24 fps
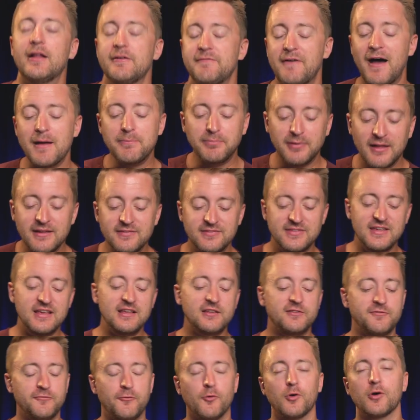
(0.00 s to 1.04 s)
If I played
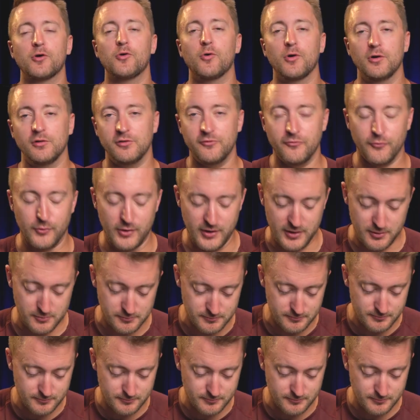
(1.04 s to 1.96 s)
these 4 chords for you,